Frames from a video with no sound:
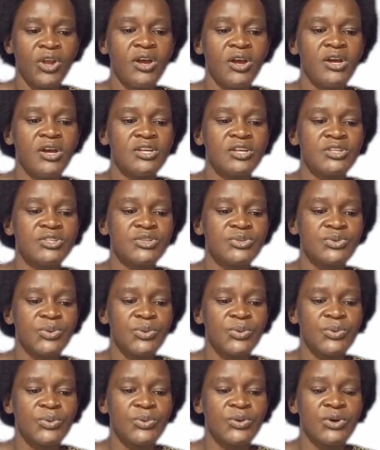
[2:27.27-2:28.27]

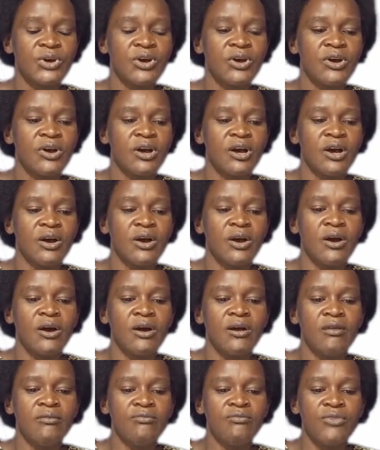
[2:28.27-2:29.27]
So
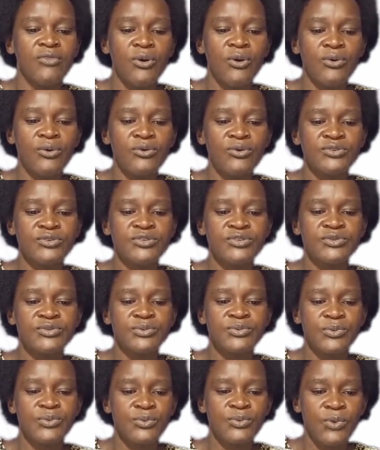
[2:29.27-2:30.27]
those
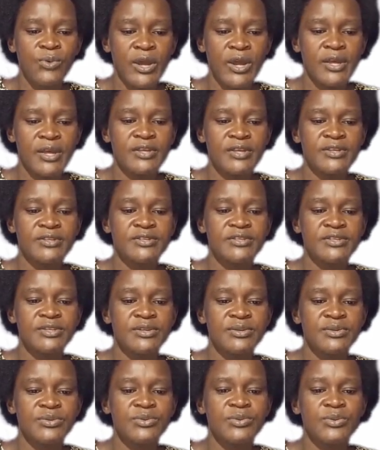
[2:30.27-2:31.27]
ways
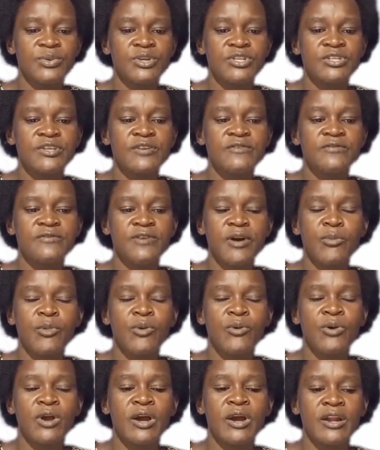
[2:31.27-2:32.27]
through which a farmer
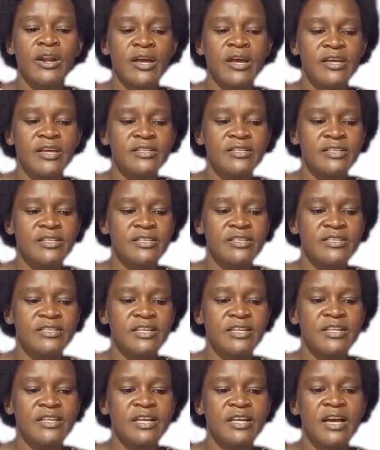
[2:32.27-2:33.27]
organizes
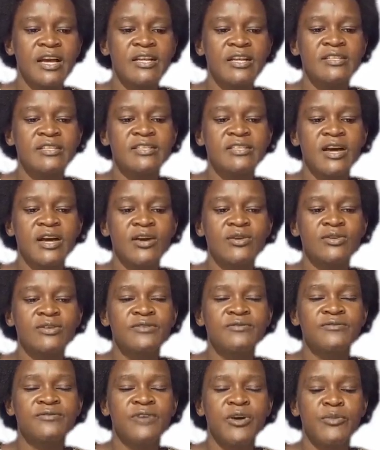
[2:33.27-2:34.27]
and carries out
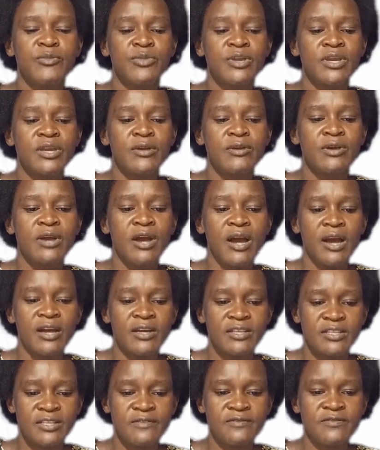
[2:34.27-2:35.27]
farming
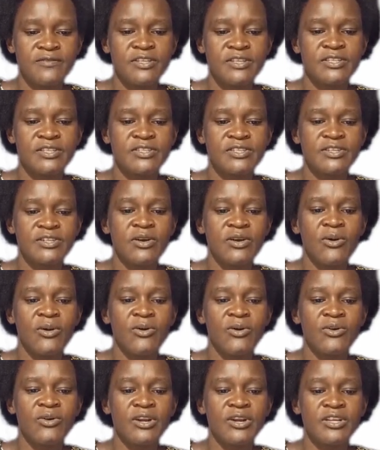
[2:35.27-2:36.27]
activities
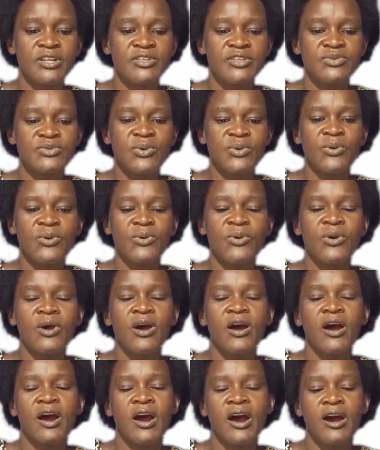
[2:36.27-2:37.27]
on his or
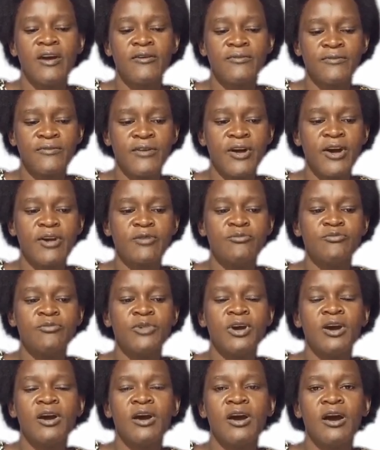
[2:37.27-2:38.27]
her farm
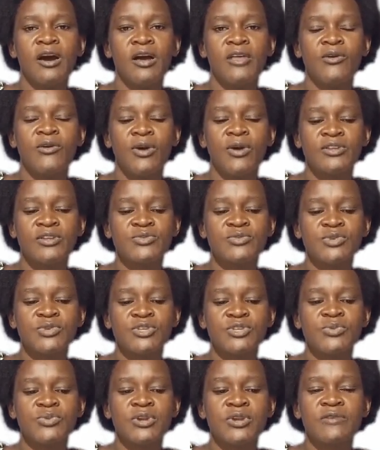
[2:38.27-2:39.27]
are the ones
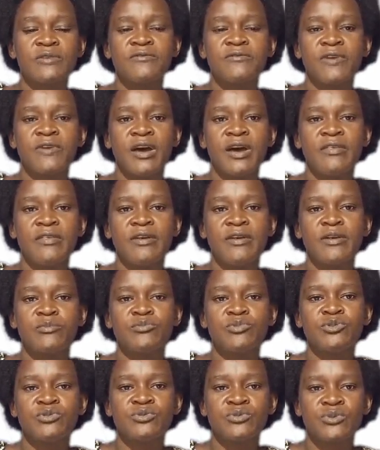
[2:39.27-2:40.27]
which we refer them
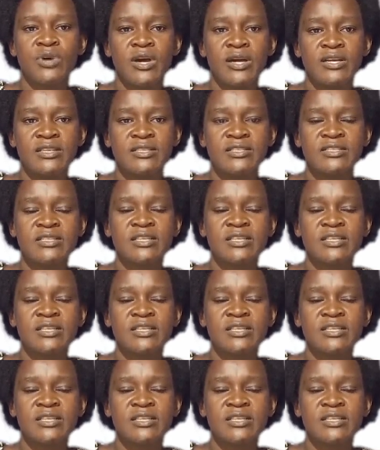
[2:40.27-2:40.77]
to as